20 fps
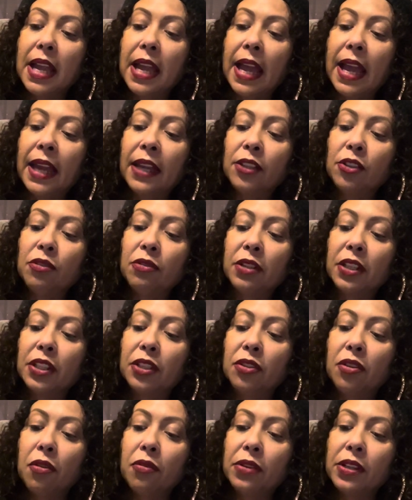And you could
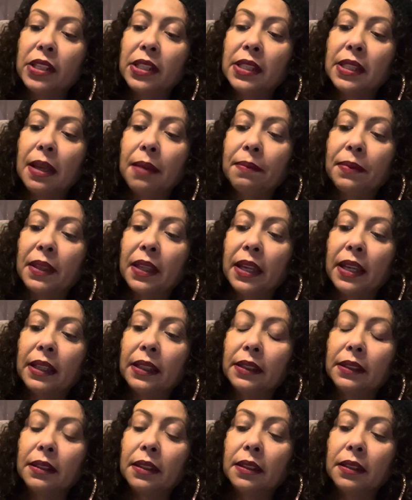notice
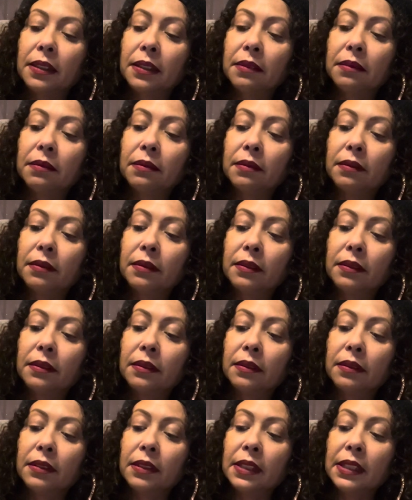something
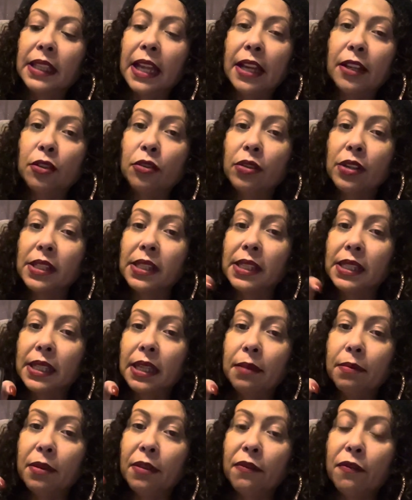that you didn't
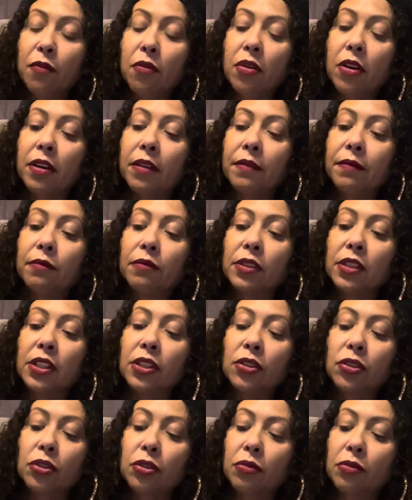see before with
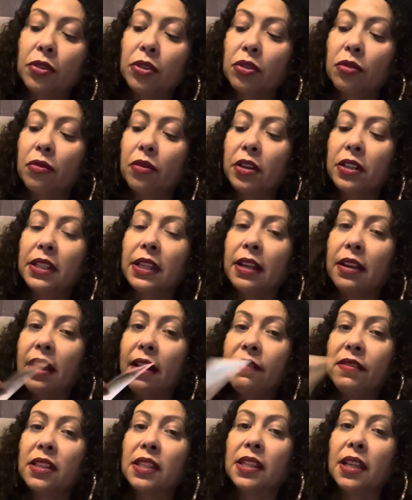this Two of Swords. Now you
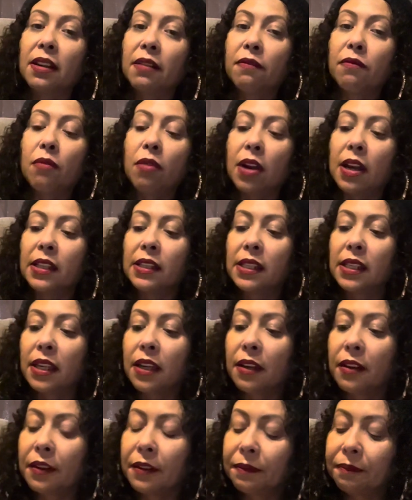have the Ten of Wands
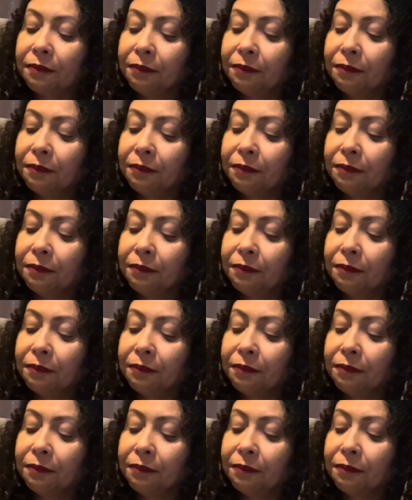here.